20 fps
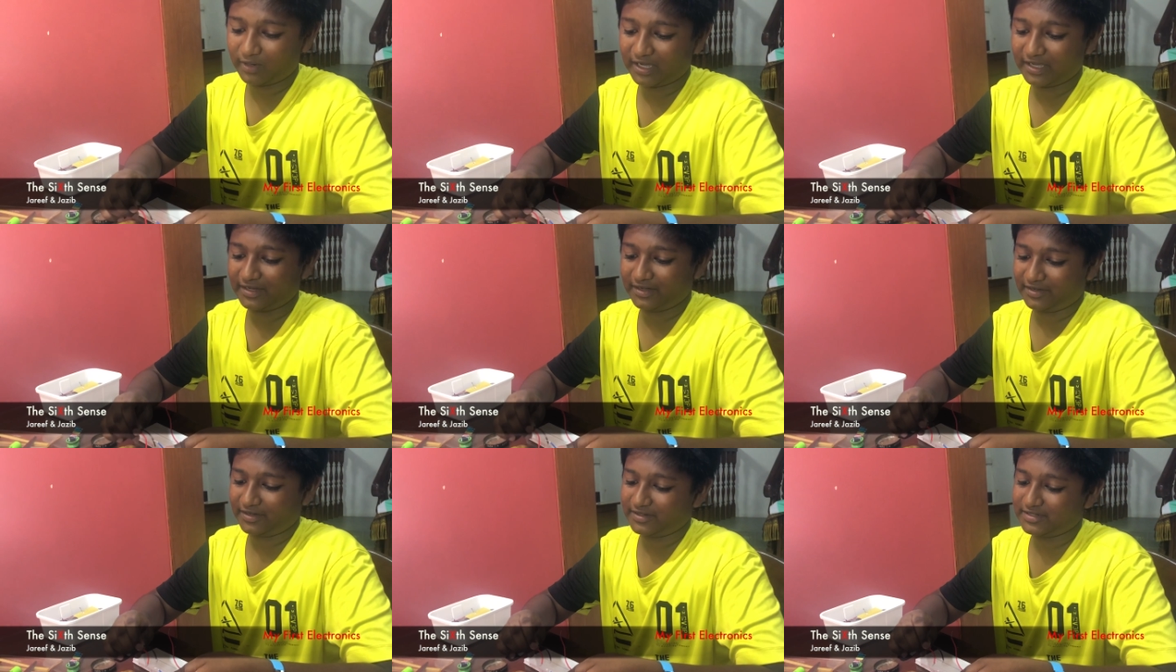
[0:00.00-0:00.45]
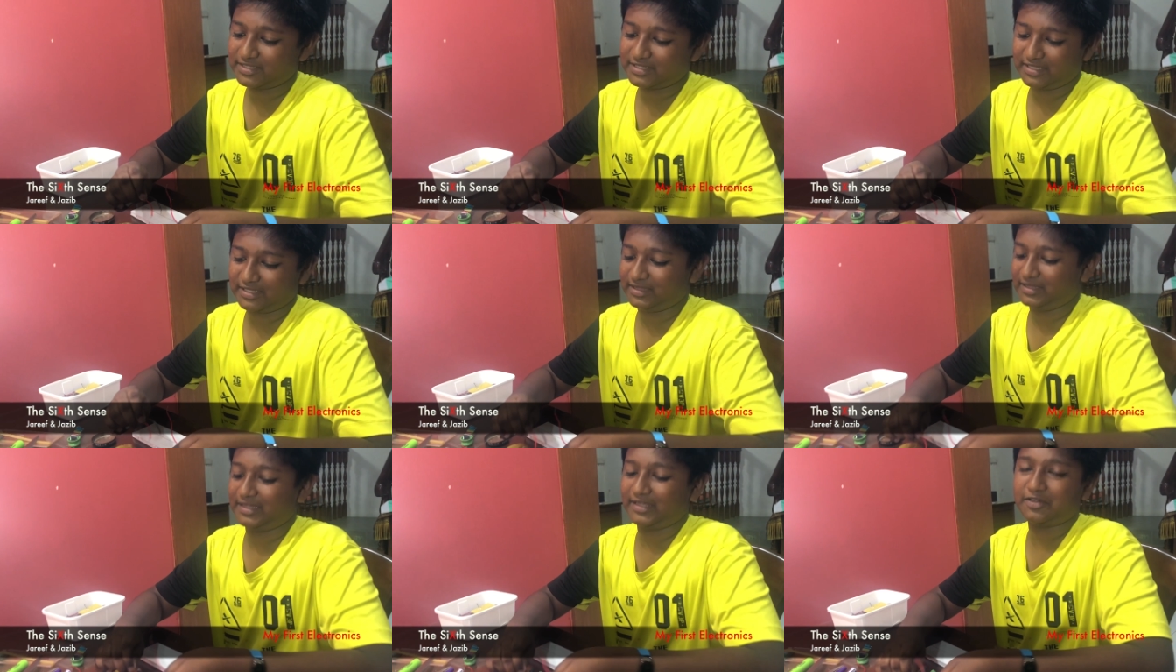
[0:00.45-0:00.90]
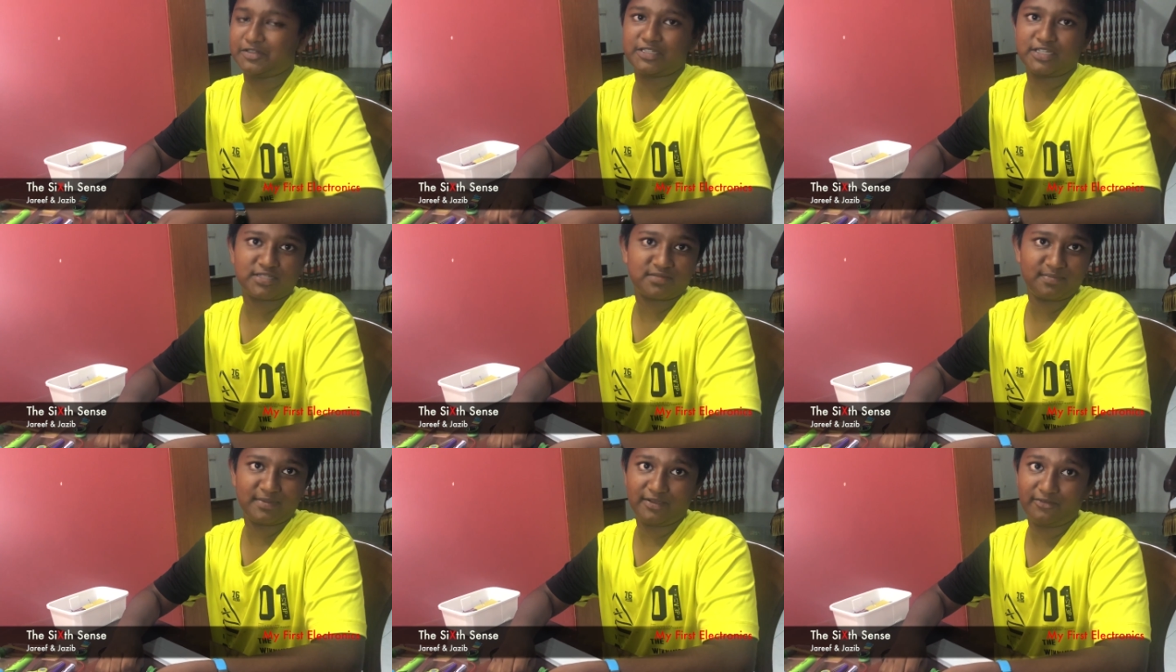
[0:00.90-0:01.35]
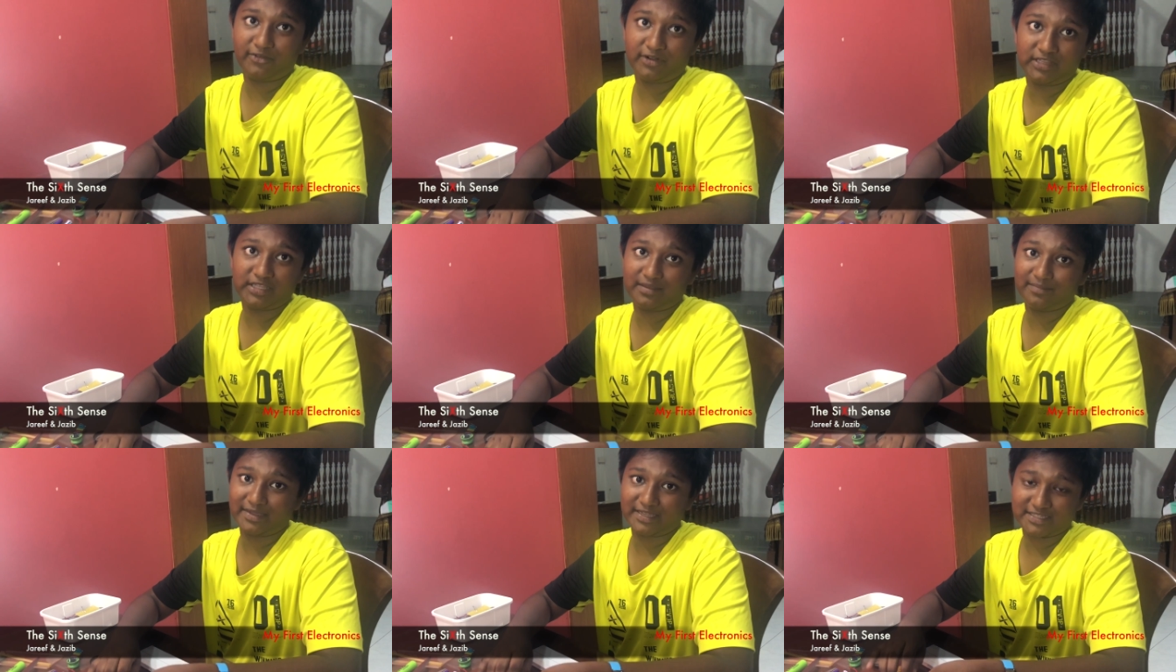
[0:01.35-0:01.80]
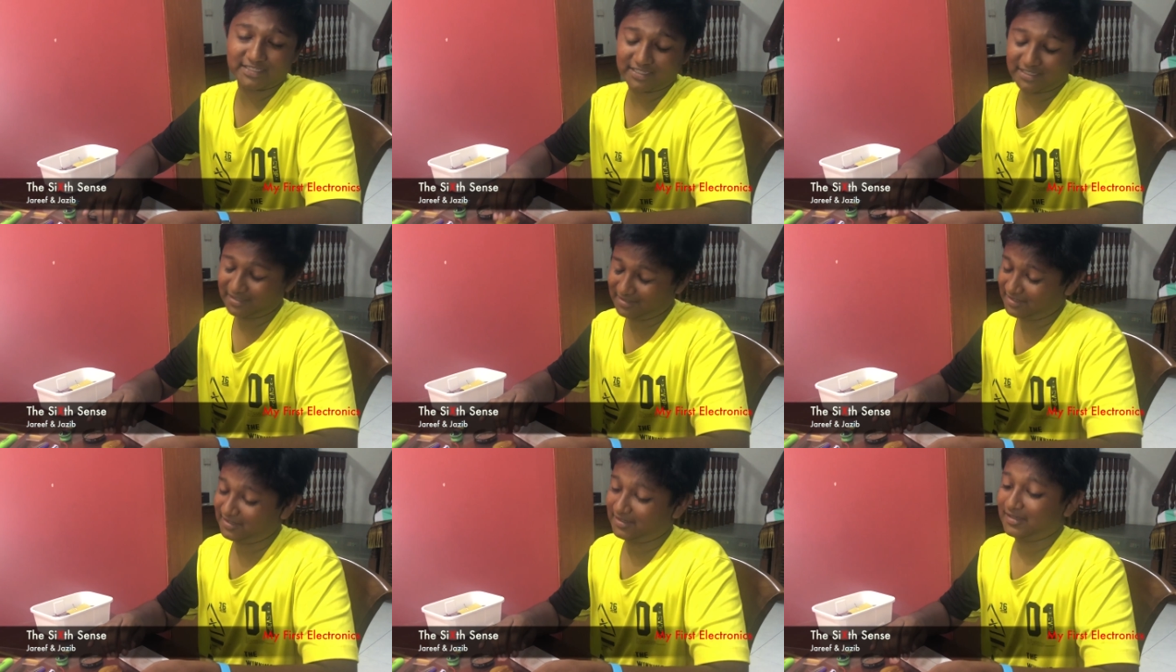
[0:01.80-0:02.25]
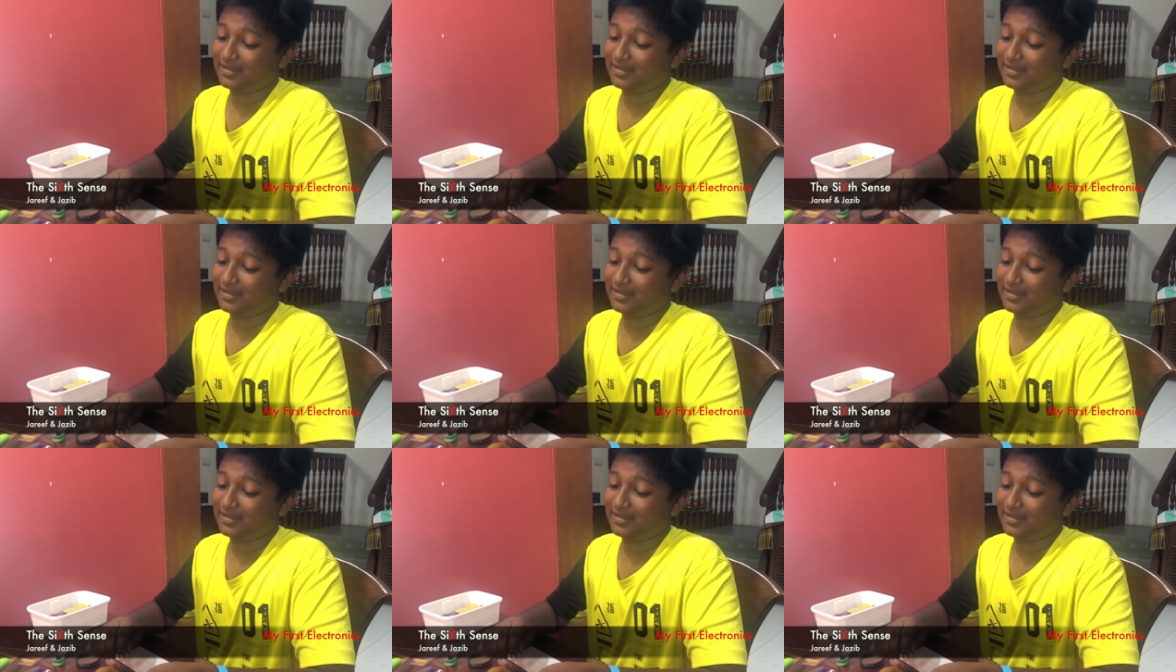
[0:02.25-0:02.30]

wires, and that'll just be really messy.